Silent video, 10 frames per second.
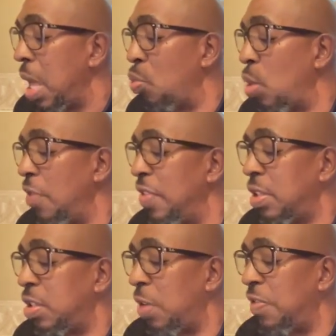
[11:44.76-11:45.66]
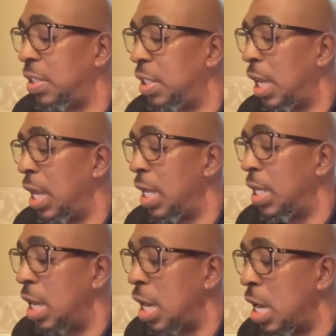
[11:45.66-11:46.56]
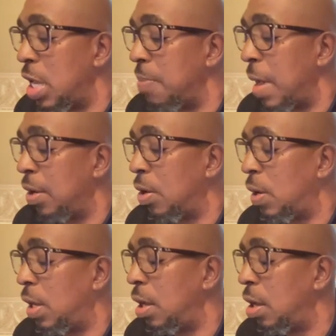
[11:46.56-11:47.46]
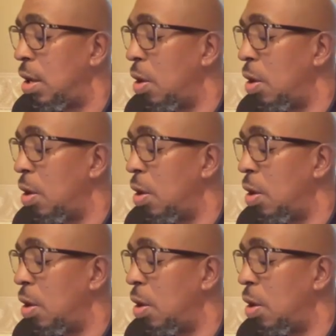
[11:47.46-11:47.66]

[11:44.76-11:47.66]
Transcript: And one of his servants said, None, my lord,